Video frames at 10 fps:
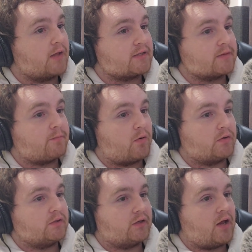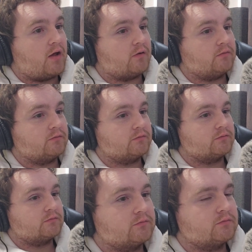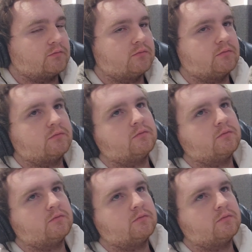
That's important to know. I need to focus.